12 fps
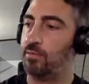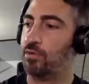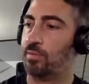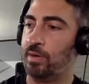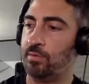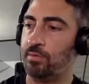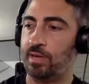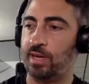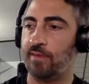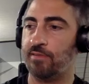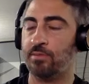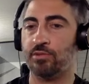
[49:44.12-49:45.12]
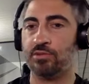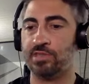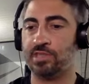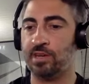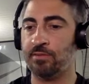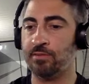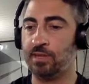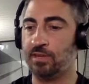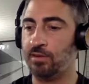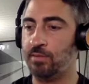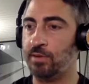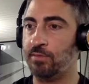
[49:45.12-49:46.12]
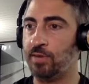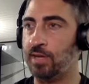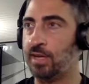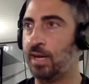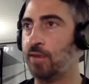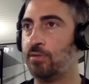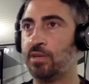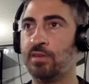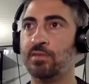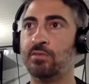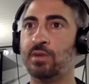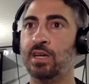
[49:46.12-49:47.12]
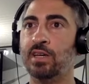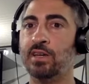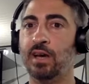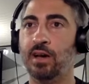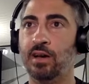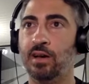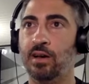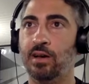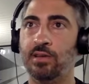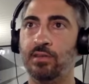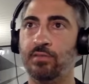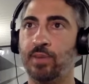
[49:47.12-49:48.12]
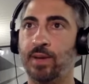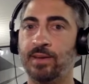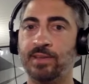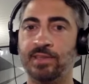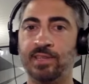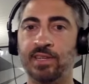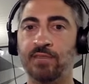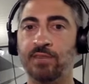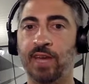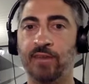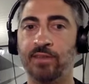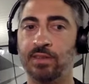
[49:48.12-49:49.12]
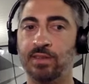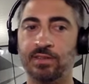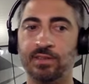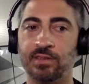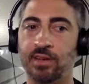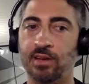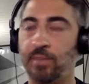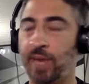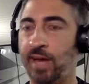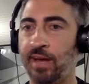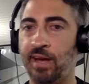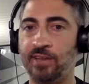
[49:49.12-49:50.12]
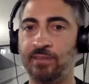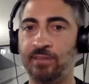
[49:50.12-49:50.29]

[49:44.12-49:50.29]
and the more people we have, the more stuff we can do. I mean, right now we're giving away, you've probably seen, if you haven't, these badass